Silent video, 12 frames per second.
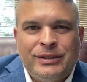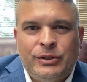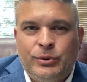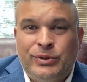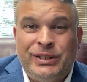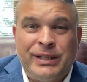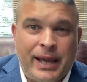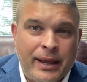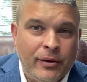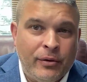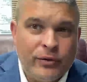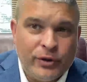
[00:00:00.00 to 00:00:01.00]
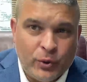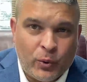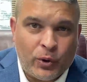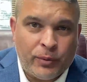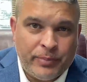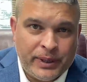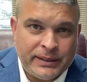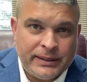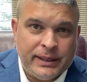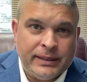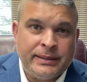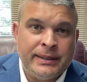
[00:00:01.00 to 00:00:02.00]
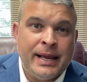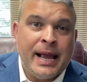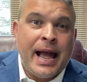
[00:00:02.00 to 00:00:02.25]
to scale your business.